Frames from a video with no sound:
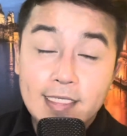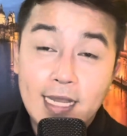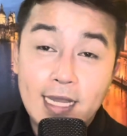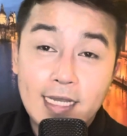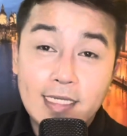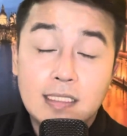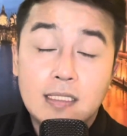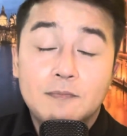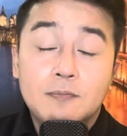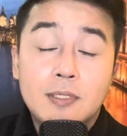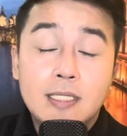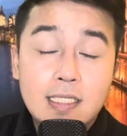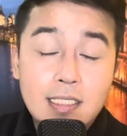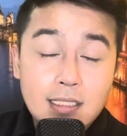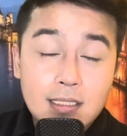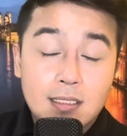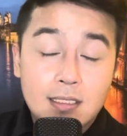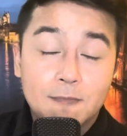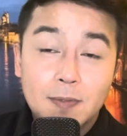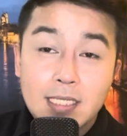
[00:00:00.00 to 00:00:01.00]
guys,
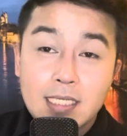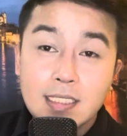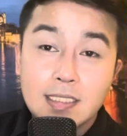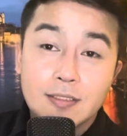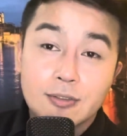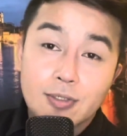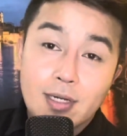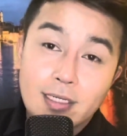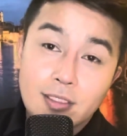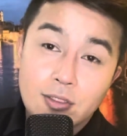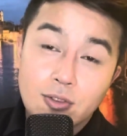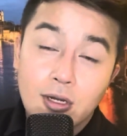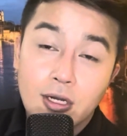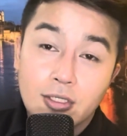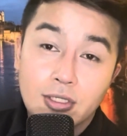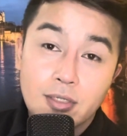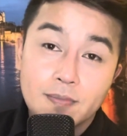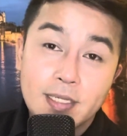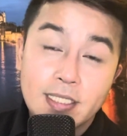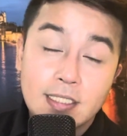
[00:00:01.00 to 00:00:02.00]
please try to
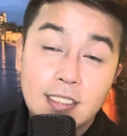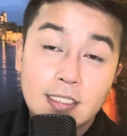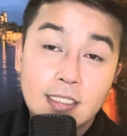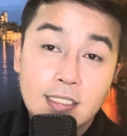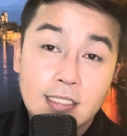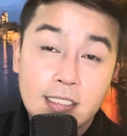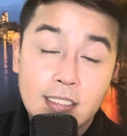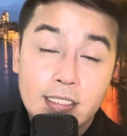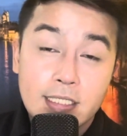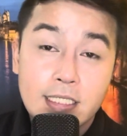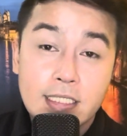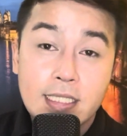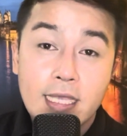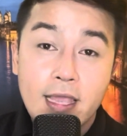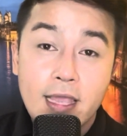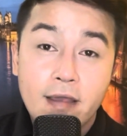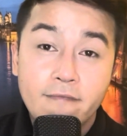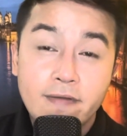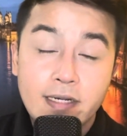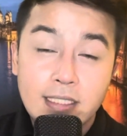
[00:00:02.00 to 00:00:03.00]
automate and integrate
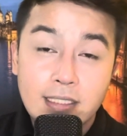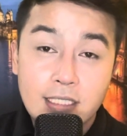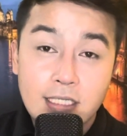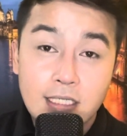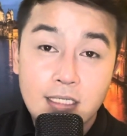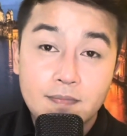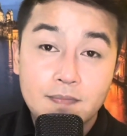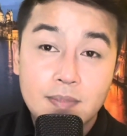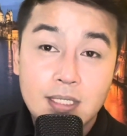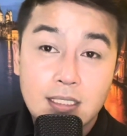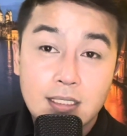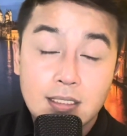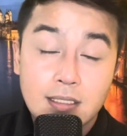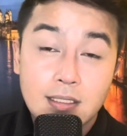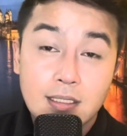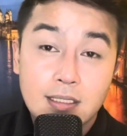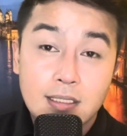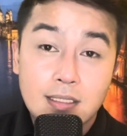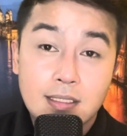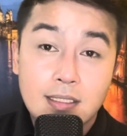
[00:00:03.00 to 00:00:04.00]
everything because
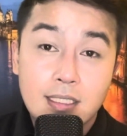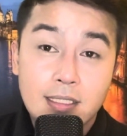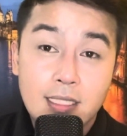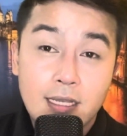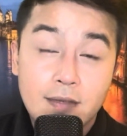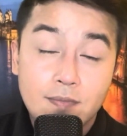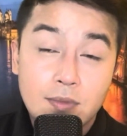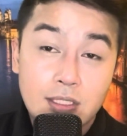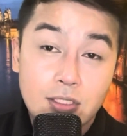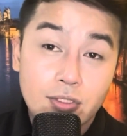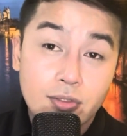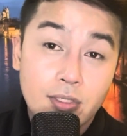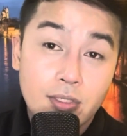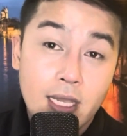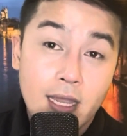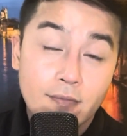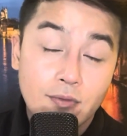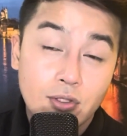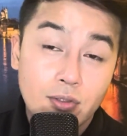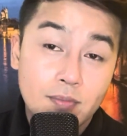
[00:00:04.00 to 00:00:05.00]
this is the time that you
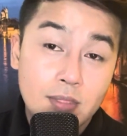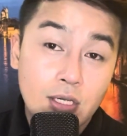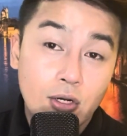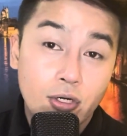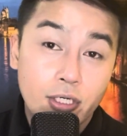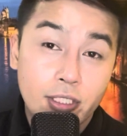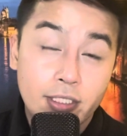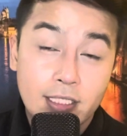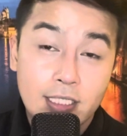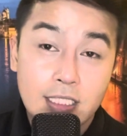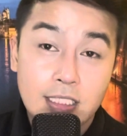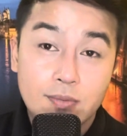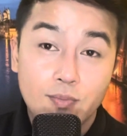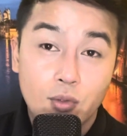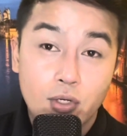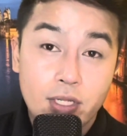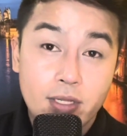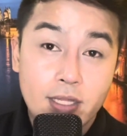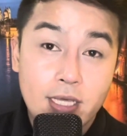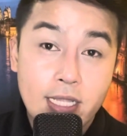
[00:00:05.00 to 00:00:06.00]
have to be organized
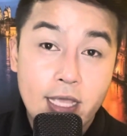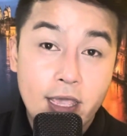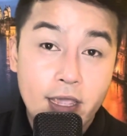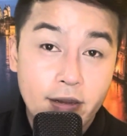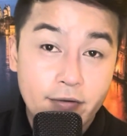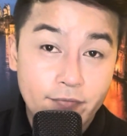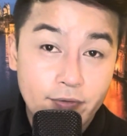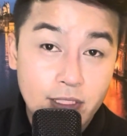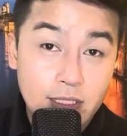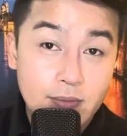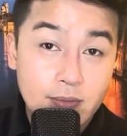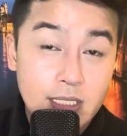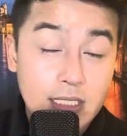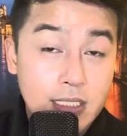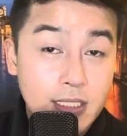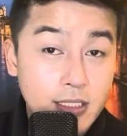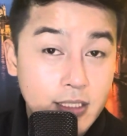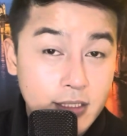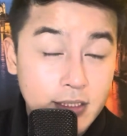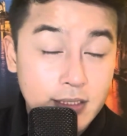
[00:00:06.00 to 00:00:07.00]
more than ever
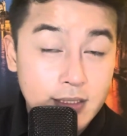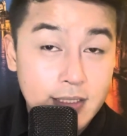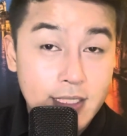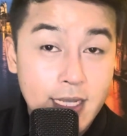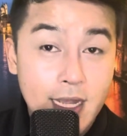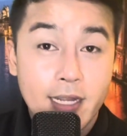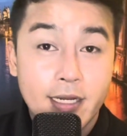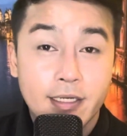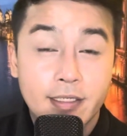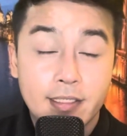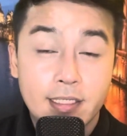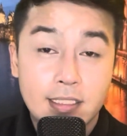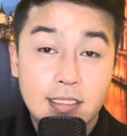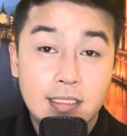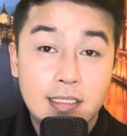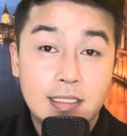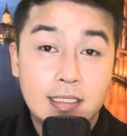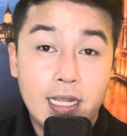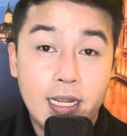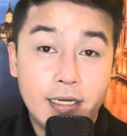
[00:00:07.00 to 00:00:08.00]
because the
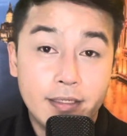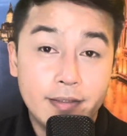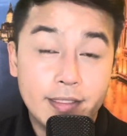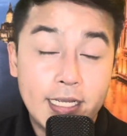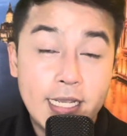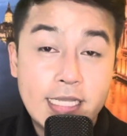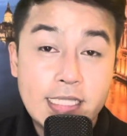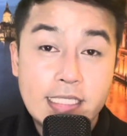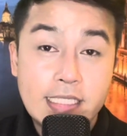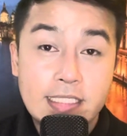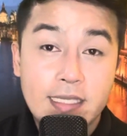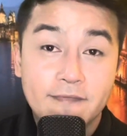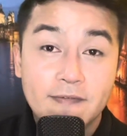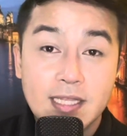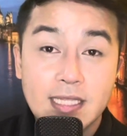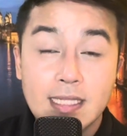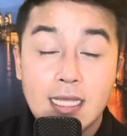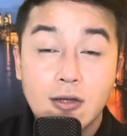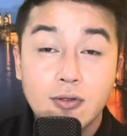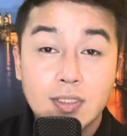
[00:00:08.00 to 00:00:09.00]
IRS is hiring
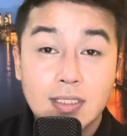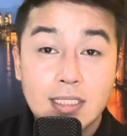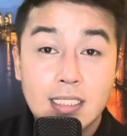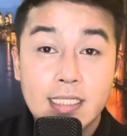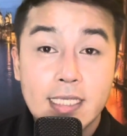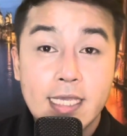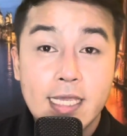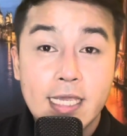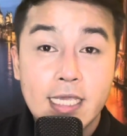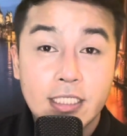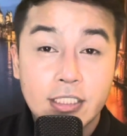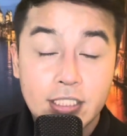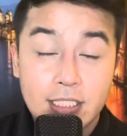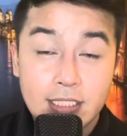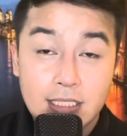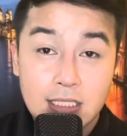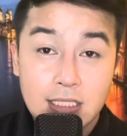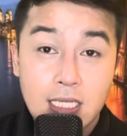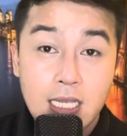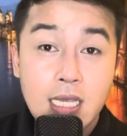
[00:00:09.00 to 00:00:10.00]
87,000
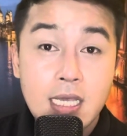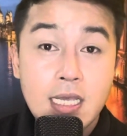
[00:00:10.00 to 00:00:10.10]
agents